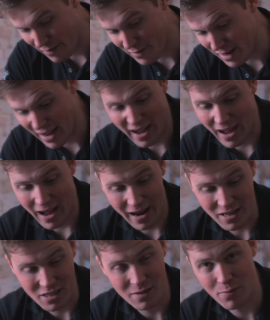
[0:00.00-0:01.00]
how it
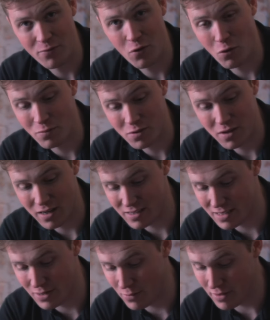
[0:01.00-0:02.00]
actually performs and
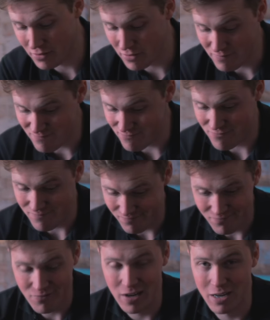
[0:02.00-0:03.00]
see whether it
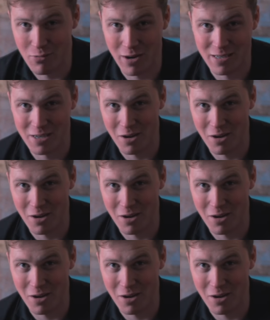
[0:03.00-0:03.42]
really weighs